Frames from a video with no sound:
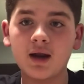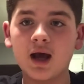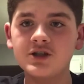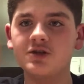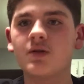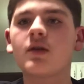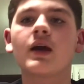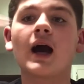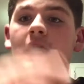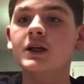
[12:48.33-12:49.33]
I'm just
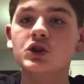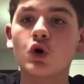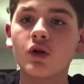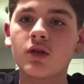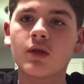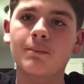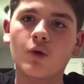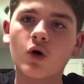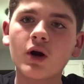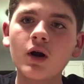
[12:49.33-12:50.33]
saying I enjoyed some
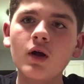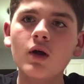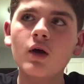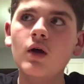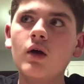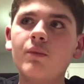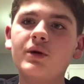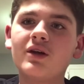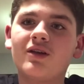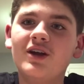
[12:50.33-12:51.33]
more,
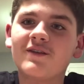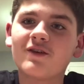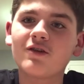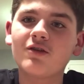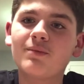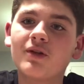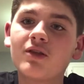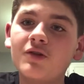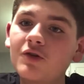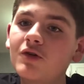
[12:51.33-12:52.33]
because Universal puts
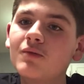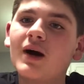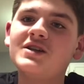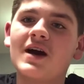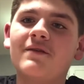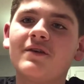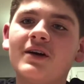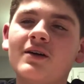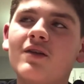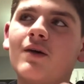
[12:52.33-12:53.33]
too much effort
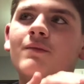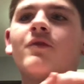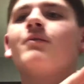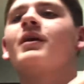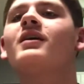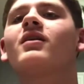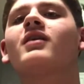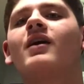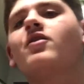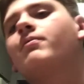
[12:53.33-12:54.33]
into them for me to
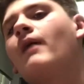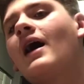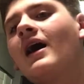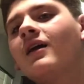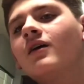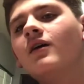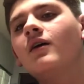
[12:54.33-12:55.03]
say they're bad.